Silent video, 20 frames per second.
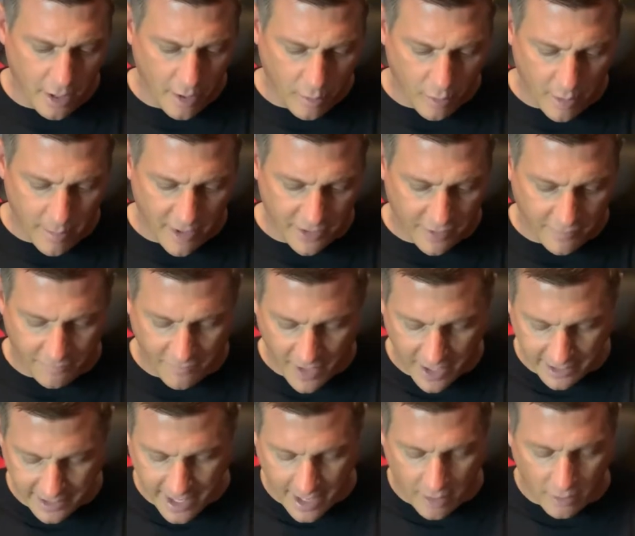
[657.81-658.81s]
We're about to
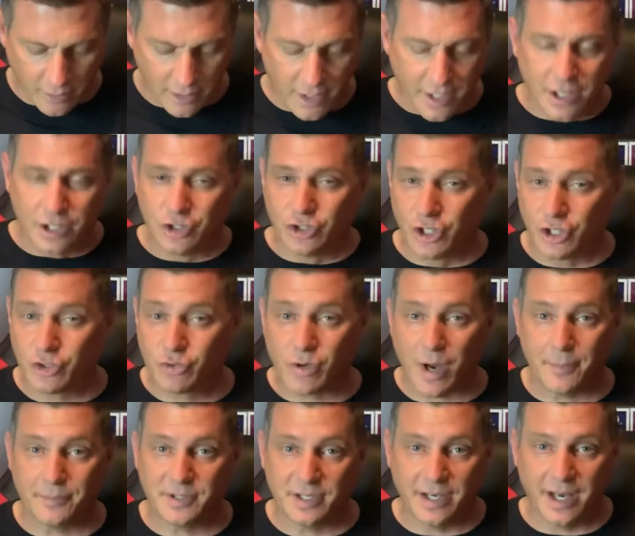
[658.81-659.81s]
find out. Just
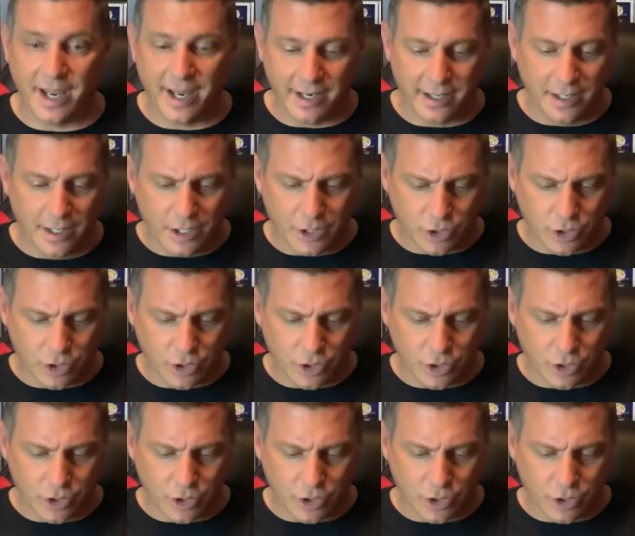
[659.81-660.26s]
dropped today,